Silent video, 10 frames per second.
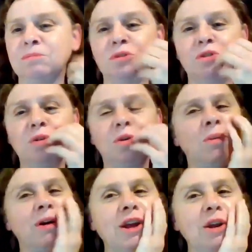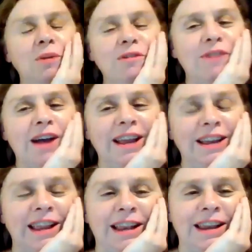Sorry, where can we find
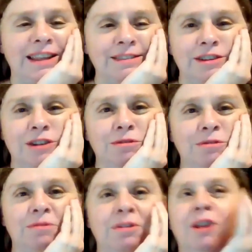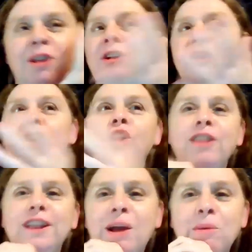a list of all
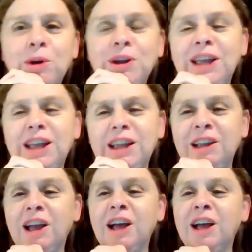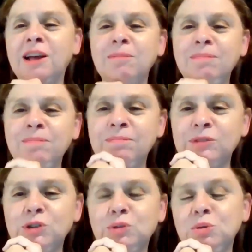the networking
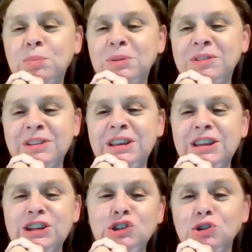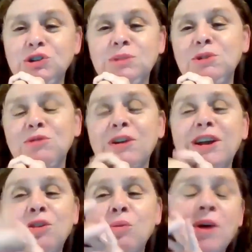groups in Durham to
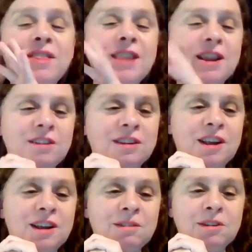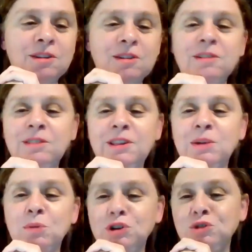find the one that
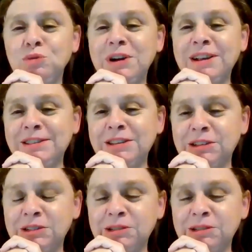works for us?